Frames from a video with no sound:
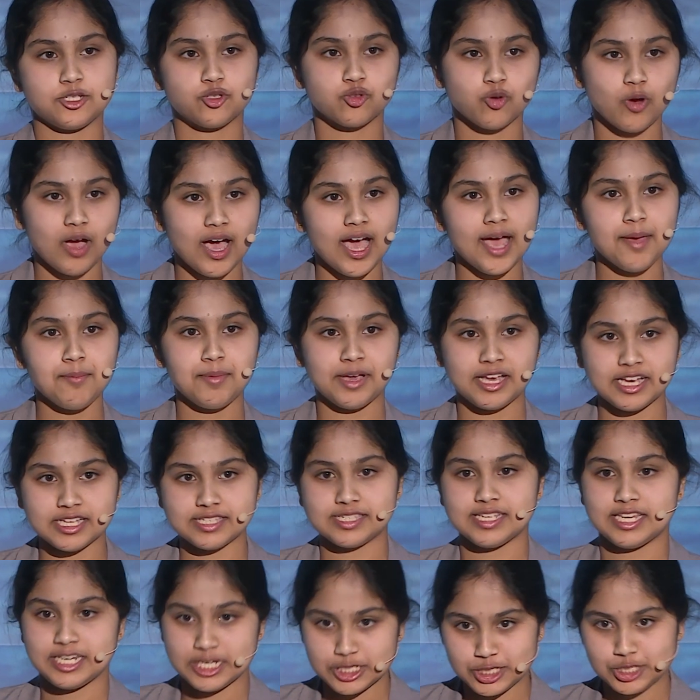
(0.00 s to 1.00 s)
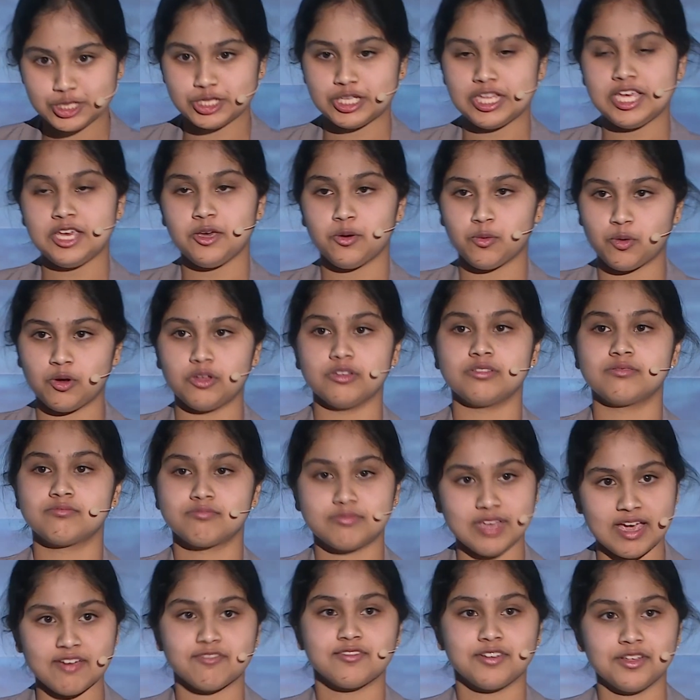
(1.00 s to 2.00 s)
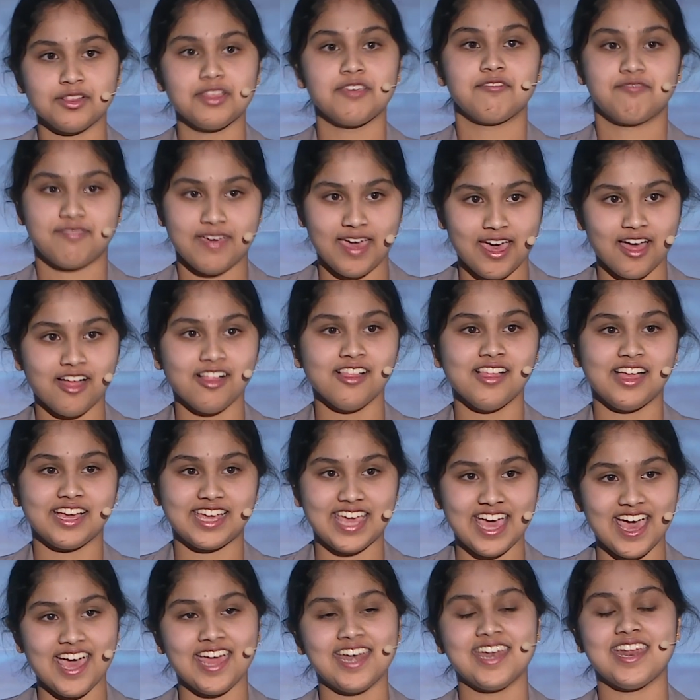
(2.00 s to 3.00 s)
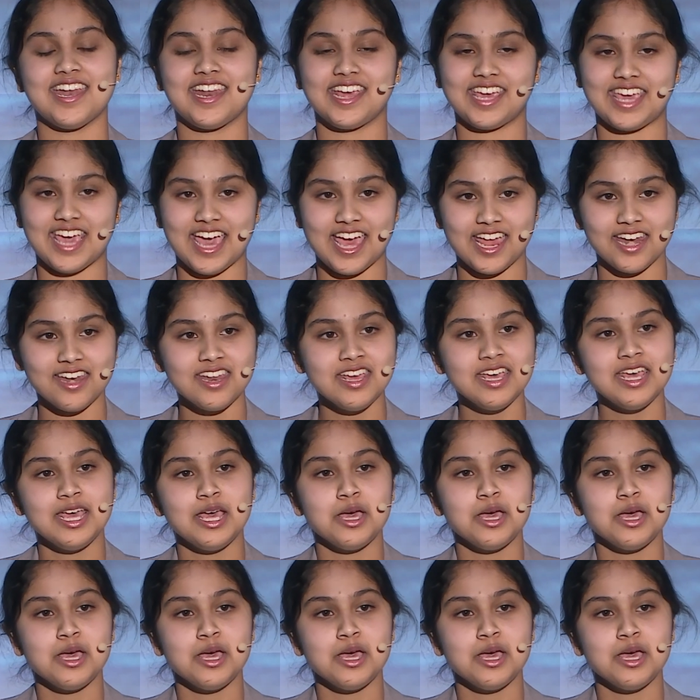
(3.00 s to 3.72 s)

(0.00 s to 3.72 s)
try because initially you will definitely fail again and again,